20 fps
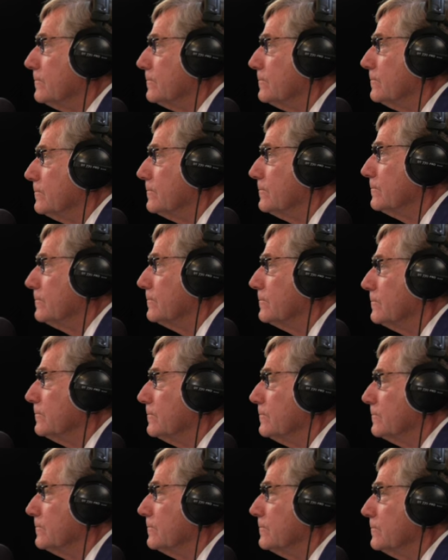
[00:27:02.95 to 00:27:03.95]

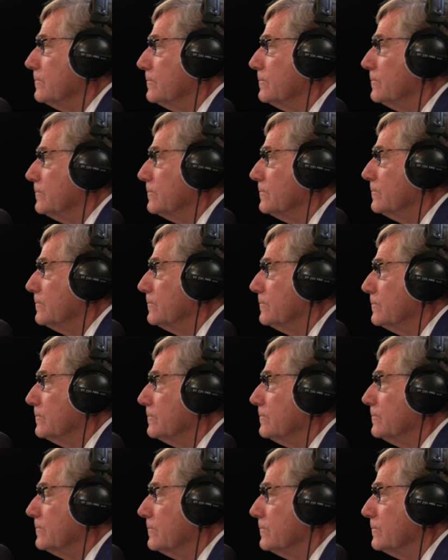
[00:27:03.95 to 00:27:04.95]

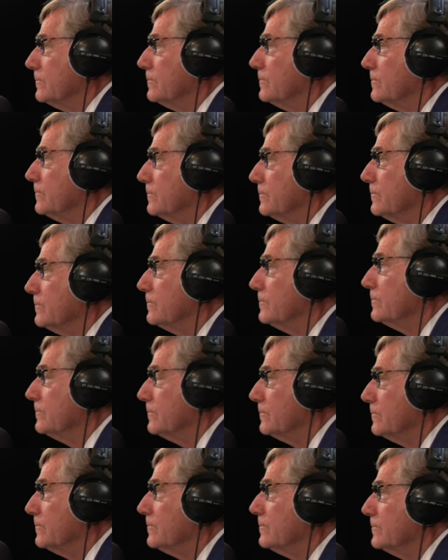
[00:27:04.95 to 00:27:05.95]

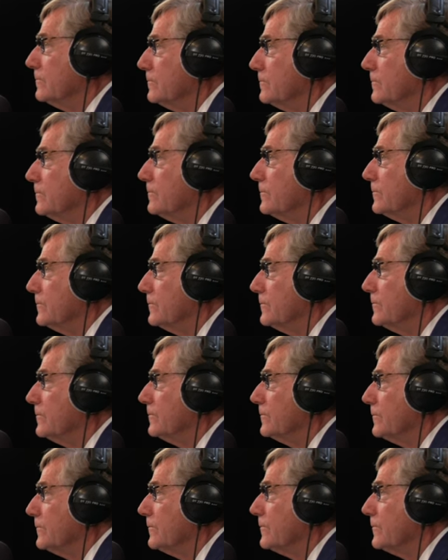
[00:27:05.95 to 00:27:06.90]
This person isn't speaking.